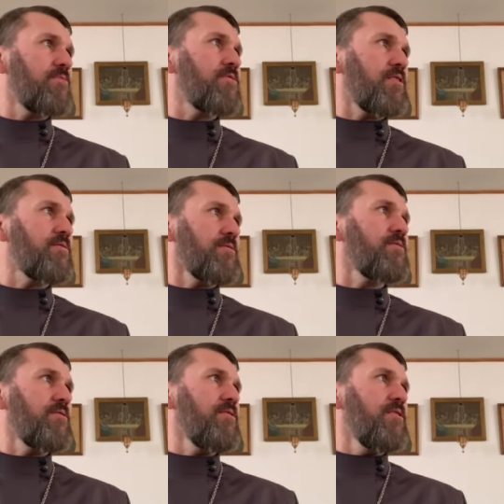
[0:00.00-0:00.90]
Okay?
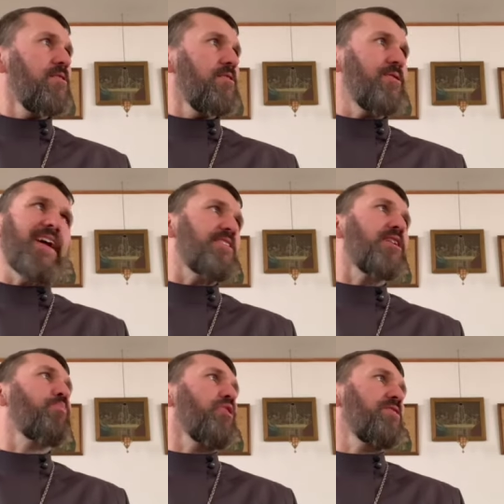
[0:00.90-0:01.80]
We can't
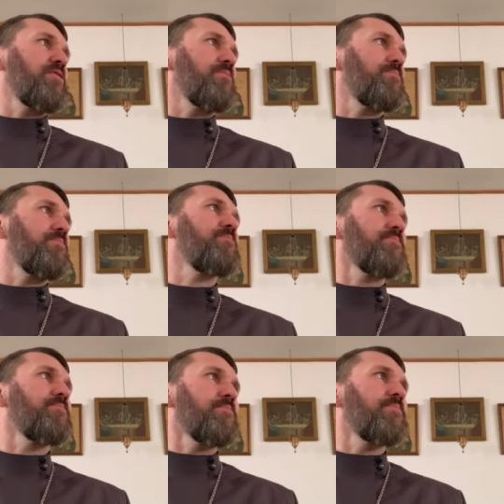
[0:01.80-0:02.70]
separate them.
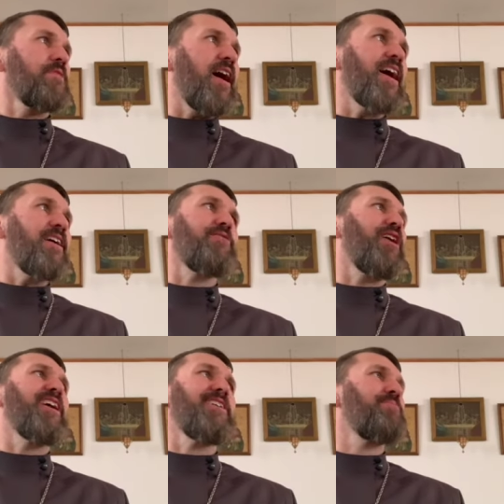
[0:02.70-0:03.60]
I am,
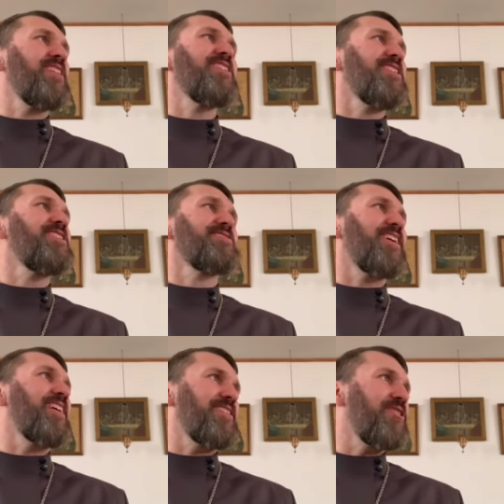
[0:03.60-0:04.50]
I am he and he is
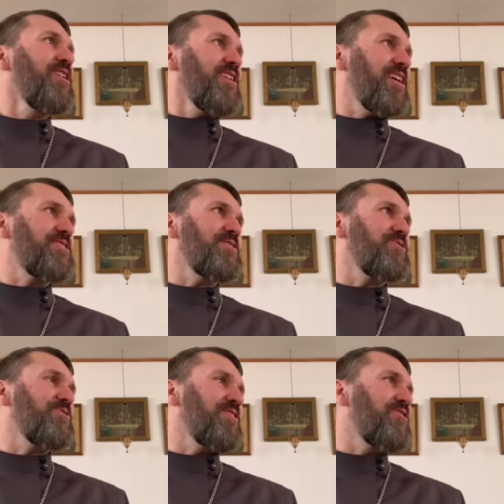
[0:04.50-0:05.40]
I, as he
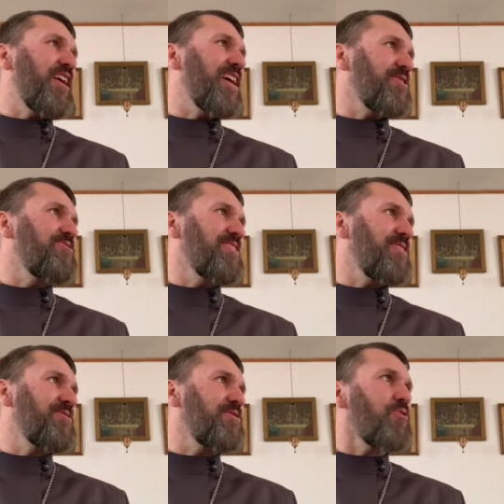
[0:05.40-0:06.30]
told Nathaniel. And
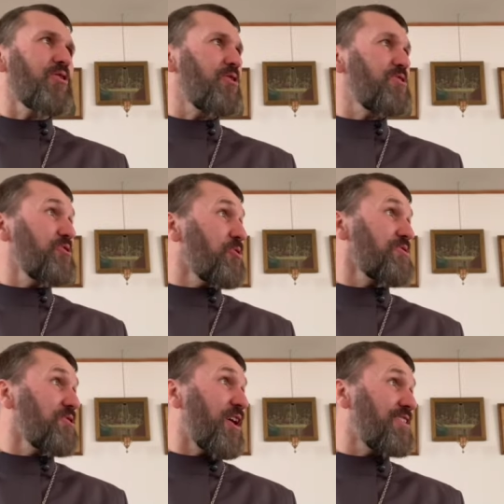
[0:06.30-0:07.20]
they said, well, why don't you show us
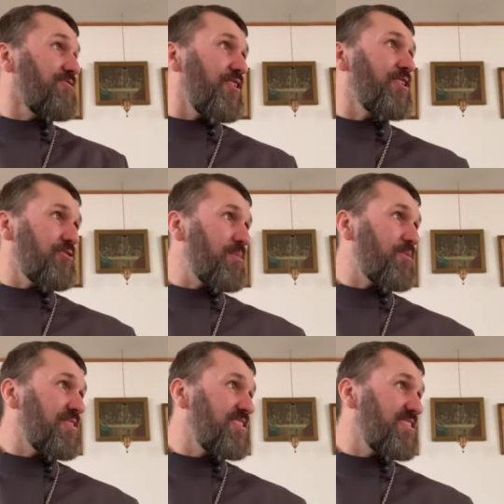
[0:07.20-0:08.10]
the God the Father?
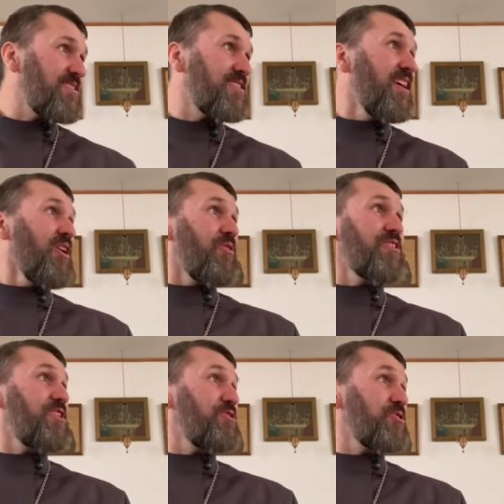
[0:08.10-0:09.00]
Remember this? He says, when
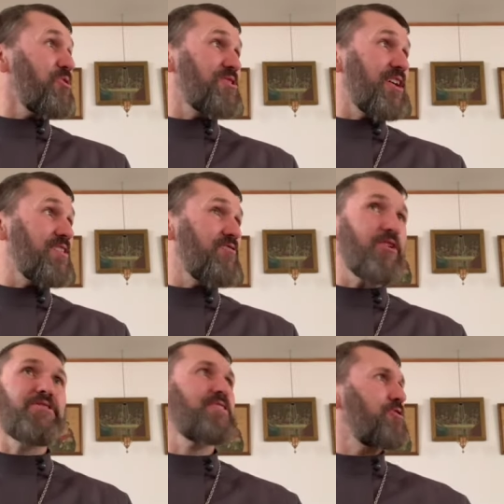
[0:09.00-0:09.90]
can you show us God the
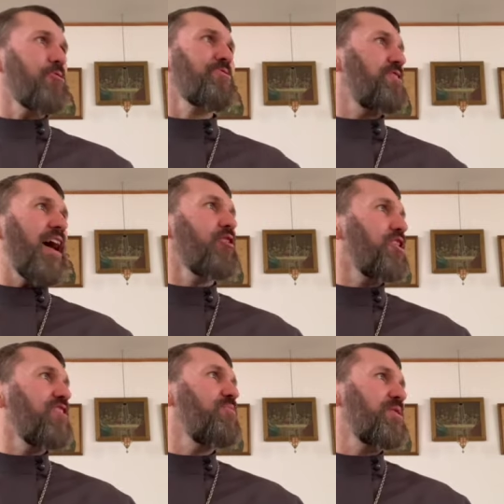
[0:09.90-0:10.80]
Father? He says, don't, how
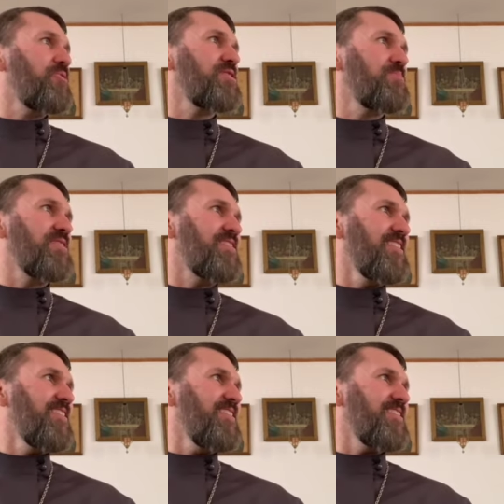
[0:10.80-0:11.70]
long have you been with me?
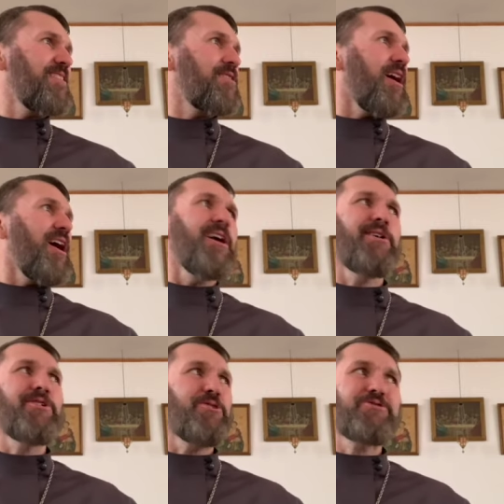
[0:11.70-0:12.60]
Like,
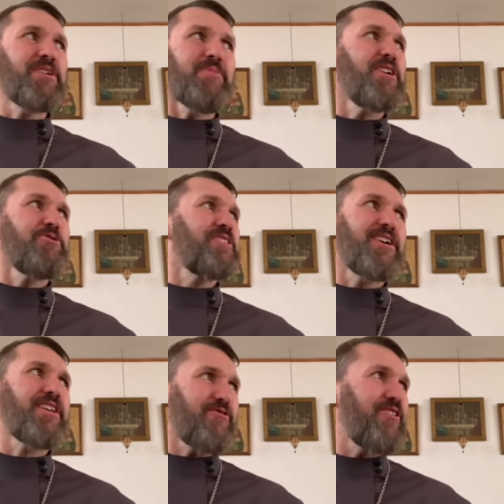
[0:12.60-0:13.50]
when you see me, you see
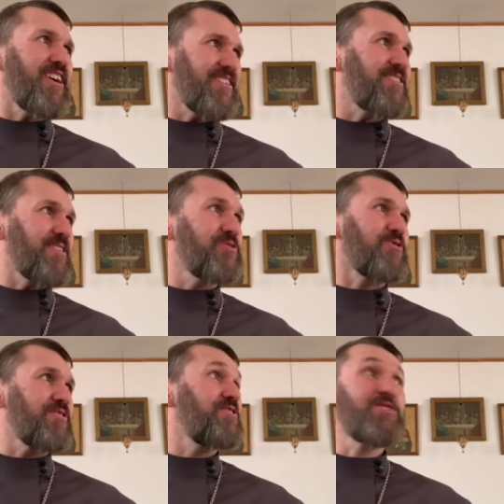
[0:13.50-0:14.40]
God the Father. That's
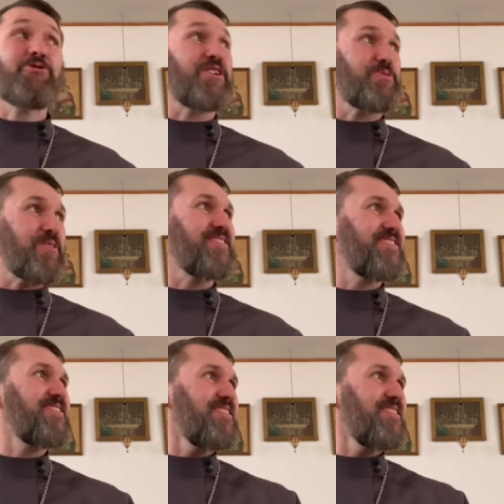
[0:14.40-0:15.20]
what, these Christ's words.